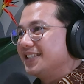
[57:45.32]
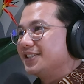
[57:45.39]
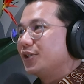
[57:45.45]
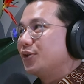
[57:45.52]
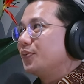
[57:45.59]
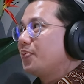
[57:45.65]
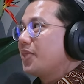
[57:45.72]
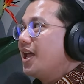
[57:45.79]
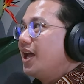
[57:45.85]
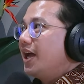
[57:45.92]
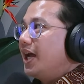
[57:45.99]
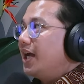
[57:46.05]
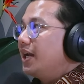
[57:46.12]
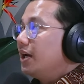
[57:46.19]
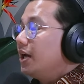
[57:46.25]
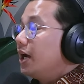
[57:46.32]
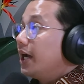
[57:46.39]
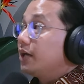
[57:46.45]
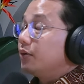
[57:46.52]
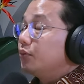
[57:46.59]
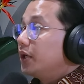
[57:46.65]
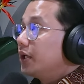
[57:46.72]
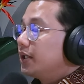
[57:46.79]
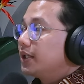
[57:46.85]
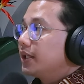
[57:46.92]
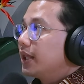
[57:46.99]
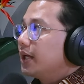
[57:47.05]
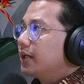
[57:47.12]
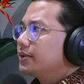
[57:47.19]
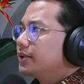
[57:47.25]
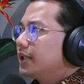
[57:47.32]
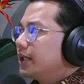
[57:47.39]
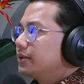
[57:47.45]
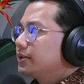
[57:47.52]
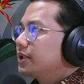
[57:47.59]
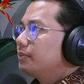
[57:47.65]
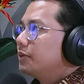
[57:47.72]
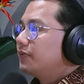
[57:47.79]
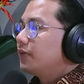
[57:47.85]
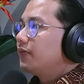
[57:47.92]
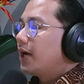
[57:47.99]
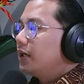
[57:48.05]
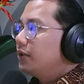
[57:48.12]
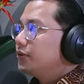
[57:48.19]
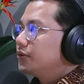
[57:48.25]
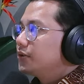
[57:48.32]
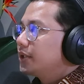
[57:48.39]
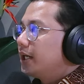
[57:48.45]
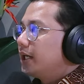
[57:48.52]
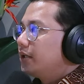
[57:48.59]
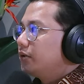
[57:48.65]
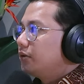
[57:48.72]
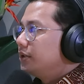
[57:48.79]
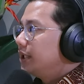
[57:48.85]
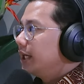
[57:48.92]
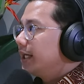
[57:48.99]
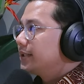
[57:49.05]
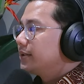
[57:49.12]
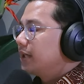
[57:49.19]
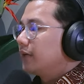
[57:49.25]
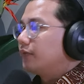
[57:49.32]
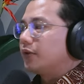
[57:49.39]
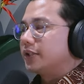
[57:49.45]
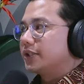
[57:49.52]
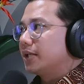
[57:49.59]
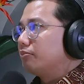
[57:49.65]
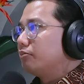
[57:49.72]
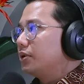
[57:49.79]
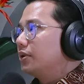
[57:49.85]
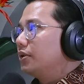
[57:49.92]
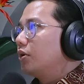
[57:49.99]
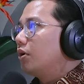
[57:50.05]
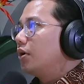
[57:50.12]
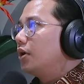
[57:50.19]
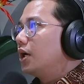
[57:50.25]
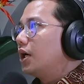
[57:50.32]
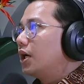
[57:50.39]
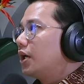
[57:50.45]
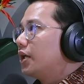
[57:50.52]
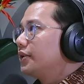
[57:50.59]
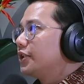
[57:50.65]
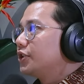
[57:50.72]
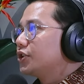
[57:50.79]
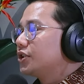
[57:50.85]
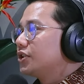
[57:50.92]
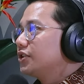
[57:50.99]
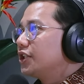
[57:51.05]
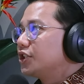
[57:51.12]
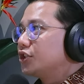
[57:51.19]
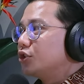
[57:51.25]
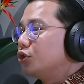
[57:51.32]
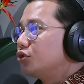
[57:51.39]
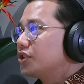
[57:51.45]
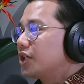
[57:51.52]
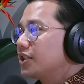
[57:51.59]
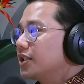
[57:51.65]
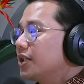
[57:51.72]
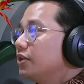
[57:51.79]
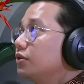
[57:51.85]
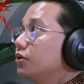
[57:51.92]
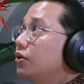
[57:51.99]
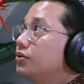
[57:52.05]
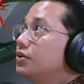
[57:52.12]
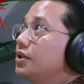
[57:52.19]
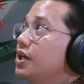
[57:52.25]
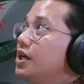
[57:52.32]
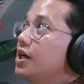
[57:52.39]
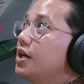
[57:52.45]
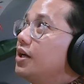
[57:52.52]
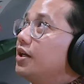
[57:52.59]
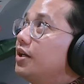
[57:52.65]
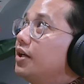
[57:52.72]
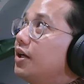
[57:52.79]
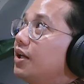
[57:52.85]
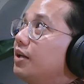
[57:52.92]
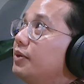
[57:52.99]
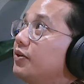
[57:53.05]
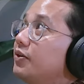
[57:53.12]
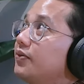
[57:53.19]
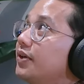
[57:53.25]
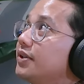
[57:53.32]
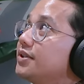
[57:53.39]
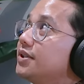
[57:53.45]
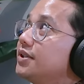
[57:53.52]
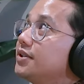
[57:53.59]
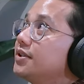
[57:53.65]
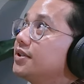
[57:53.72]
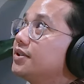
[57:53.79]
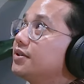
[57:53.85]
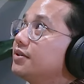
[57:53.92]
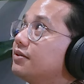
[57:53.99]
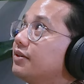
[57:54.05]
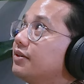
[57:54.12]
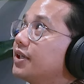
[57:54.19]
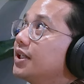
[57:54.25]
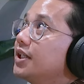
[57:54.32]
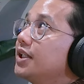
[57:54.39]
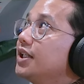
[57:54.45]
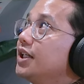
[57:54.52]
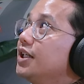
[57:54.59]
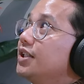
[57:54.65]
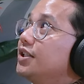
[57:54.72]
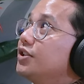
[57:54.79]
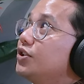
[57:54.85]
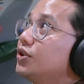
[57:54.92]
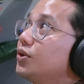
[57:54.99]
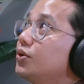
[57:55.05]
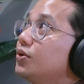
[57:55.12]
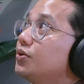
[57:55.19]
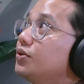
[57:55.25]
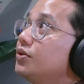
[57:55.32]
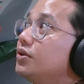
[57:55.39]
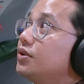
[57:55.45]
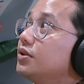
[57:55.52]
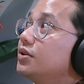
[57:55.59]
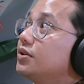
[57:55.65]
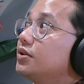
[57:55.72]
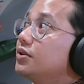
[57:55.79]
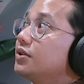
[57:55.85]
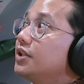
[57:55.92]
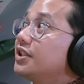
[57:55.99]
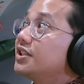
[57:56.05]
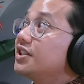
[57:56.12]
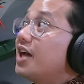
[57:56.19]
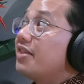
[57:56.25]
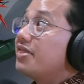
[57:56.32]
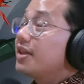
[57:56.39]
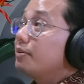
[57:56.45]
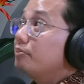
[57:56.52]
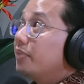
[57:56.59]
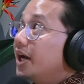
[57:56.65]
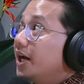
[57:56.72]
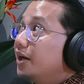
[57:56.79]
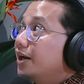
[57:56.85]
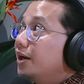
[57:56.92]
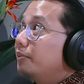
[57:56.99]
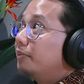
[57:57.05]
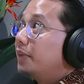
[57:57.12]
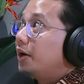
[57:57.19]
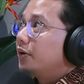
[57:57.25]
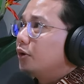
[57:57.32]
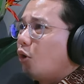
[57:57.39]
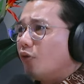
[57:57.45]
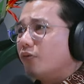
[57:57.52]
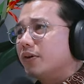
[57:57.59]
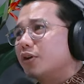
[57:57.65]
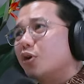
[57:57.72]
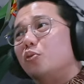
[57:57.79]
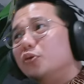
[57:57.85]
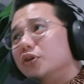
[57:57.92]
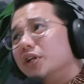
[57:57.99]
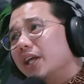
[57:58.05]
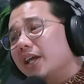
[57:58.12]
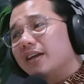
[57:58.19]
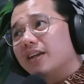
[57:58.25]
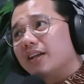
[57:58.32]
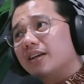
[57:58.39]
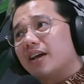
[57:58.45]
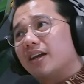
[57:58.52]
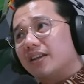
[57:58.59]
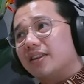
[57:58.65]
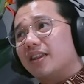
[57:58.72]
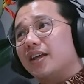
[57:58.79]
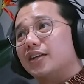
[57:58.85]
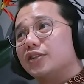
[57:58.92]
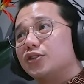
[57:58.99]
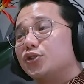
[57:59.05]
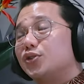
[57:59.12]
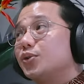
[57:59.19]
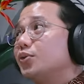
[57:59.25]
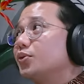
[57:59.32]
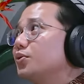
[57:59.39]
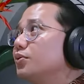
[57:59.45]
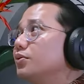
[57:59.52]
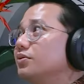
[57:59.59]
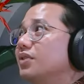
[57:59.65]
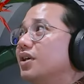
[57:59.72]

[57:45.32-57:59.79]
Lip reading: So and one other thing is that some of the values that Donnie has, like for example, there's no such let me rephrase this correctly. So. There's nothing bad about over communicating kind of thing. So